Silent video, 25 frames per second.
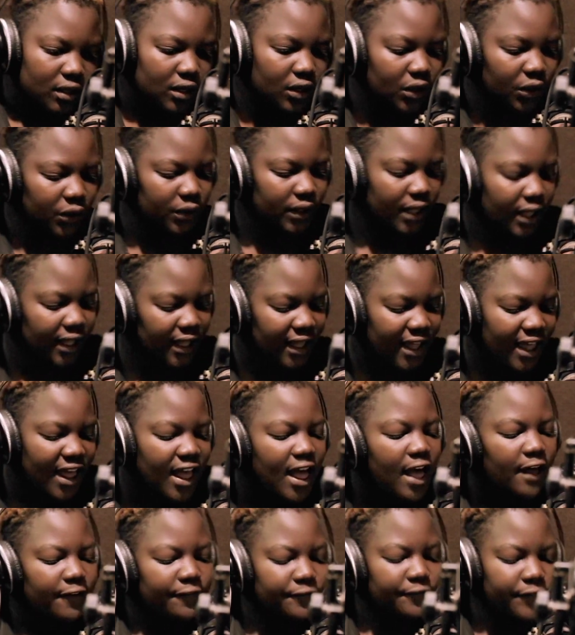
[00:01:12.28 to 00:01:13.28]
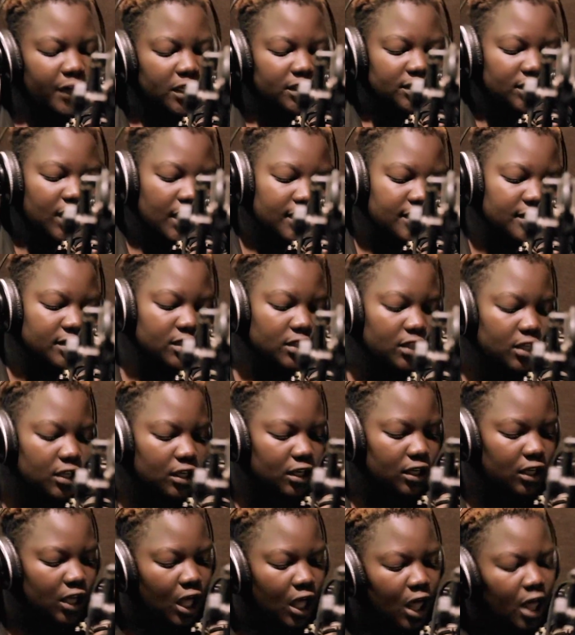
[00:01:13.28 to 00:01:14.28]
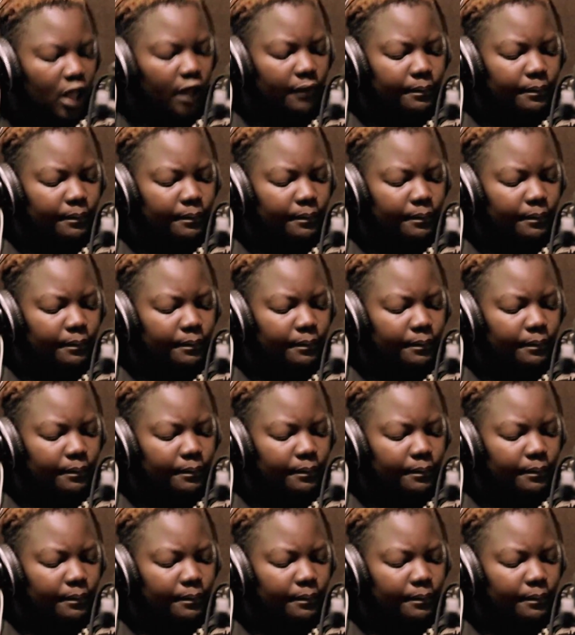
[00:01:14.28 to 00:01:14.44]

Oh, fantasy.